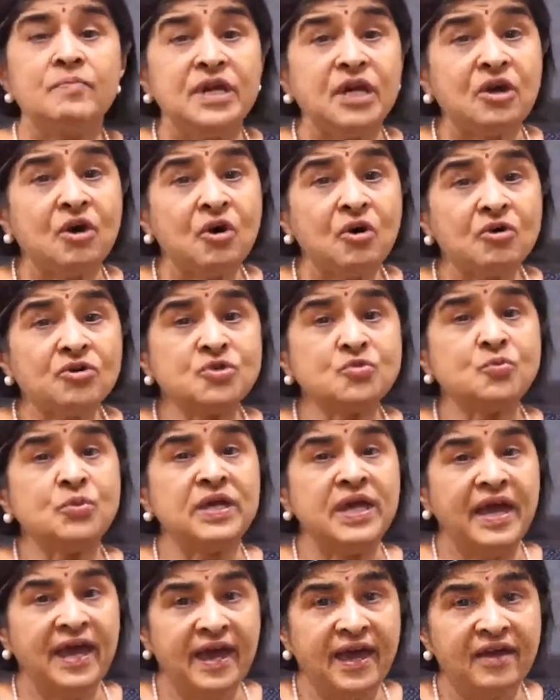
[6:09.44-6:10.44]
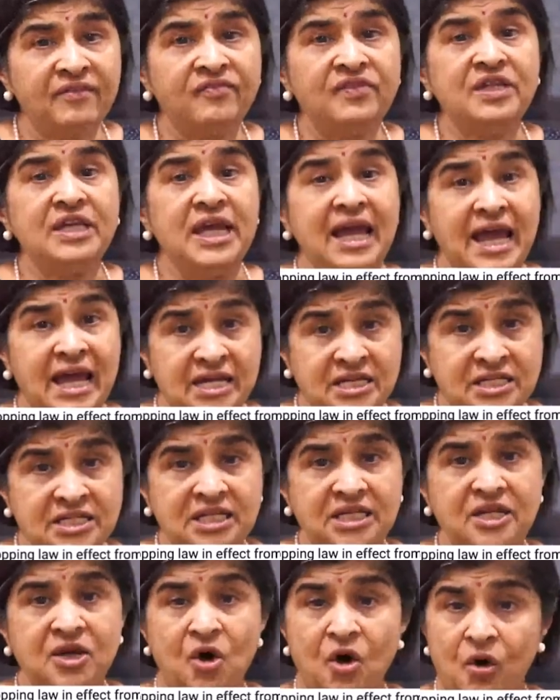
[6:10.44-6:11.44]
because we have the
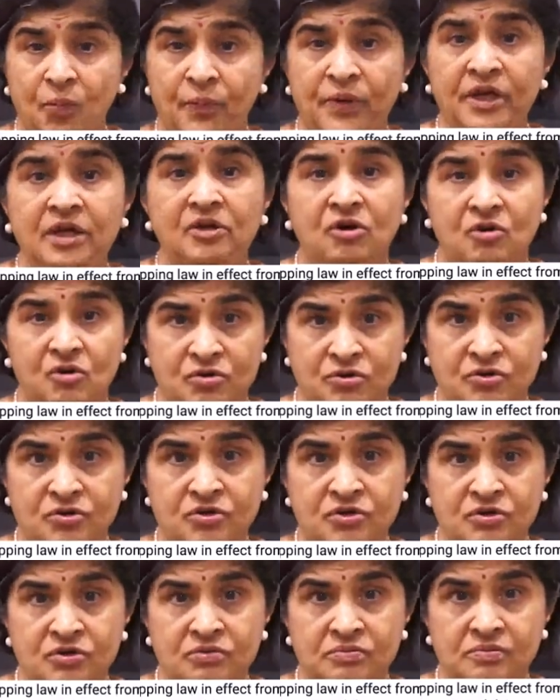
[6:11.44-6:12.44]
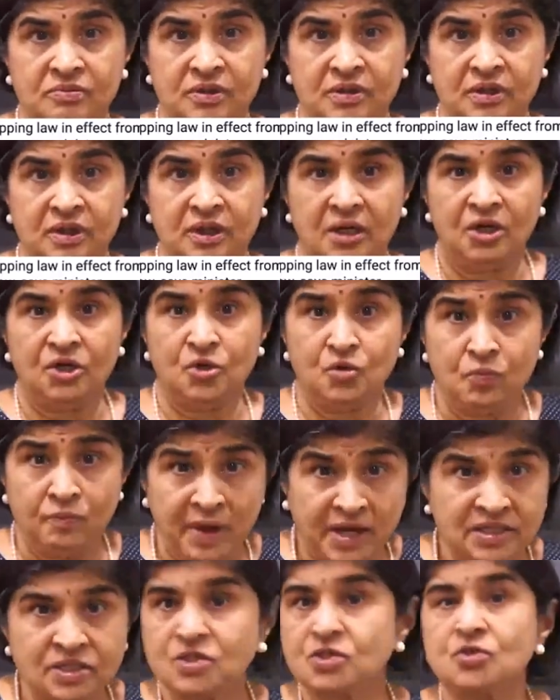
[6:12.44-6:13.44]
anti-hopping laws. You
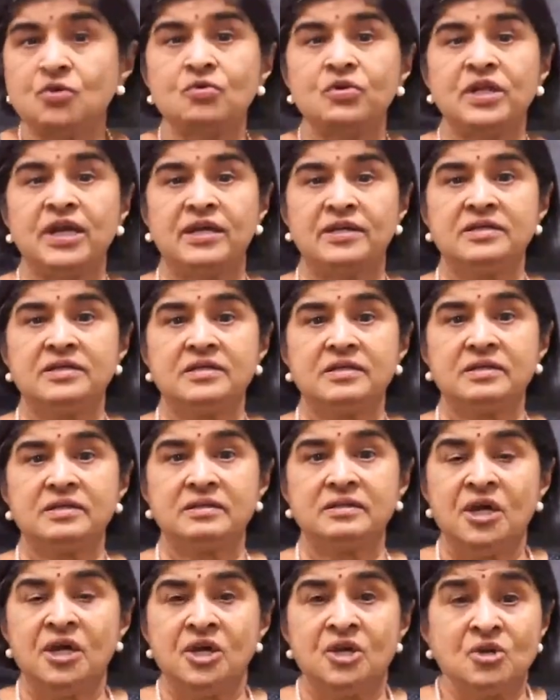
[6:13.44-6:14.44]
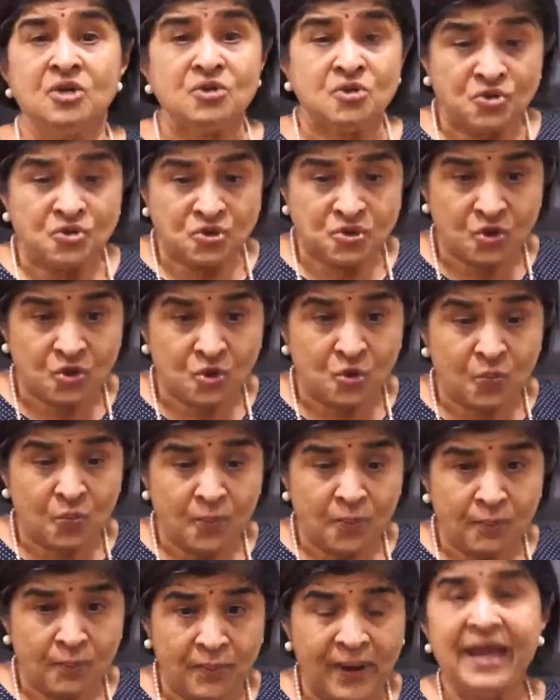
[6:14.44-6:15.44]
must know that.
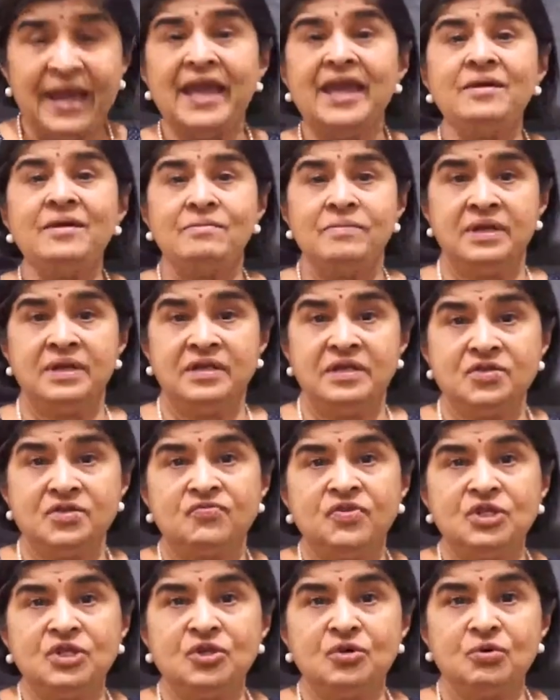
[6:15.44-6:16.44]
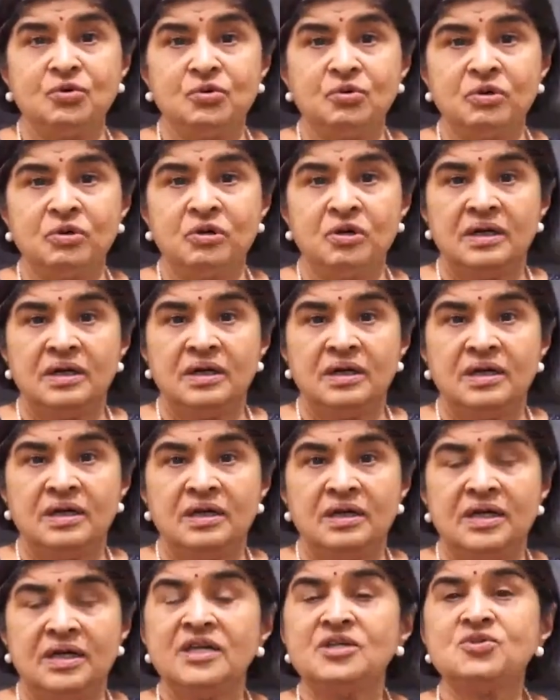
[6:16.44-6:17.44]
So my aim in this video
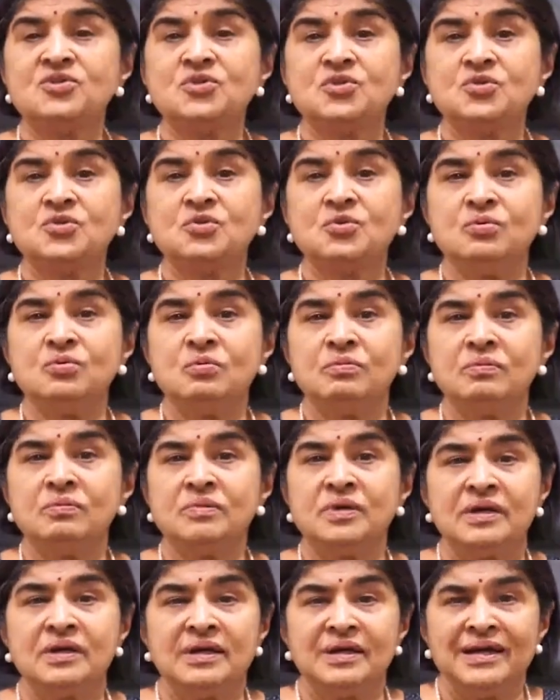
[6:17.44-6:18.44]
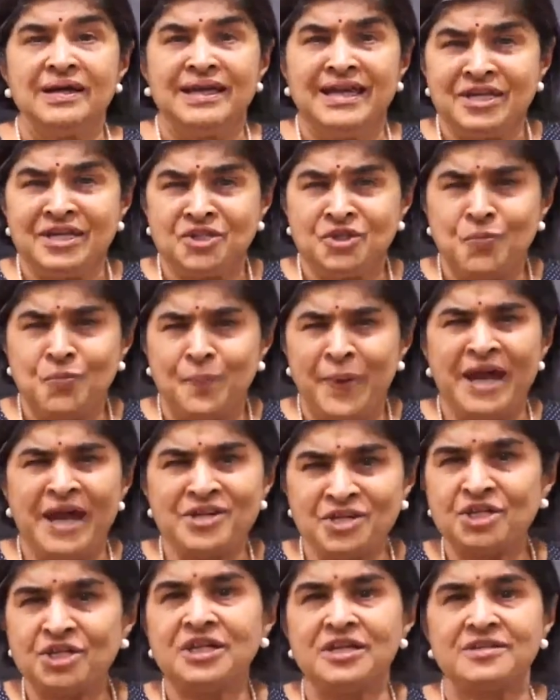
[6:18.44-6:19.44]
is to get you
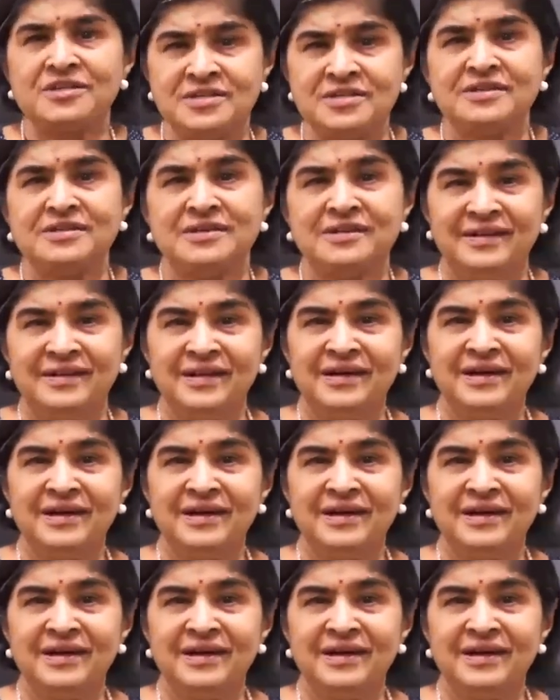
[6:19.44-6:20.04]
passionate